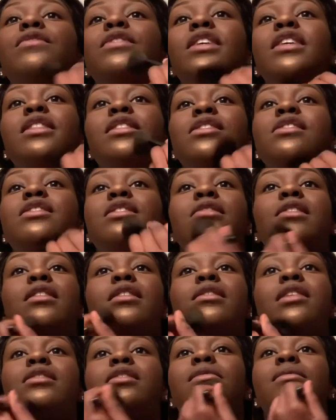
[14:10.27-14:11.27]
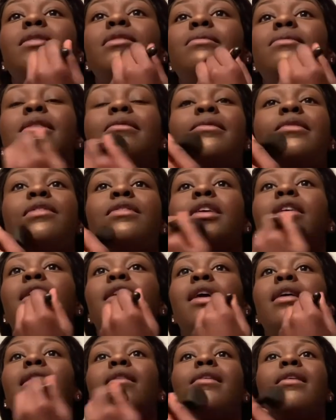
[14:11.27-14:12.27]
forget the chin. Sometimes I be
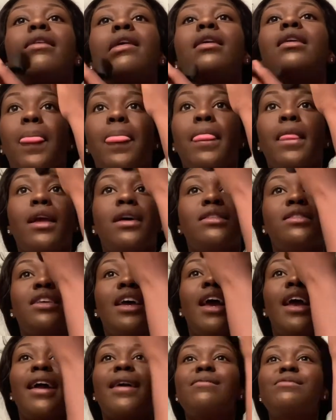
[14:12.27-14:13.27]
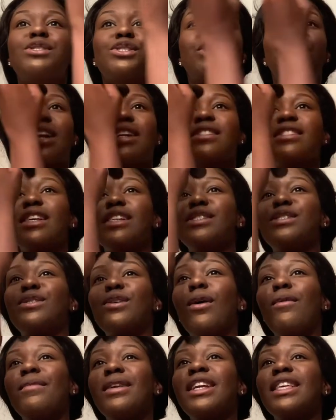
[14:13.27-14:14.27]
forgetting. Dang, I'm just trying to say
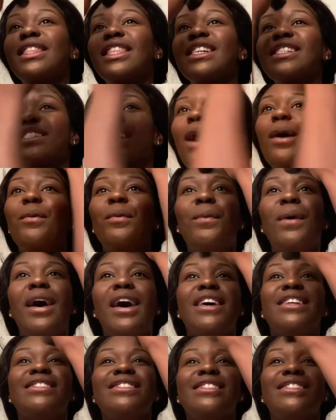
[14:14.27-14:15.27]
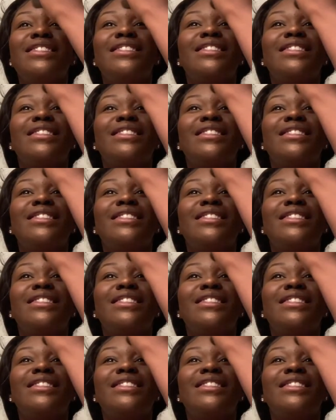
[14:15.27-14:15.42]
so many things at once.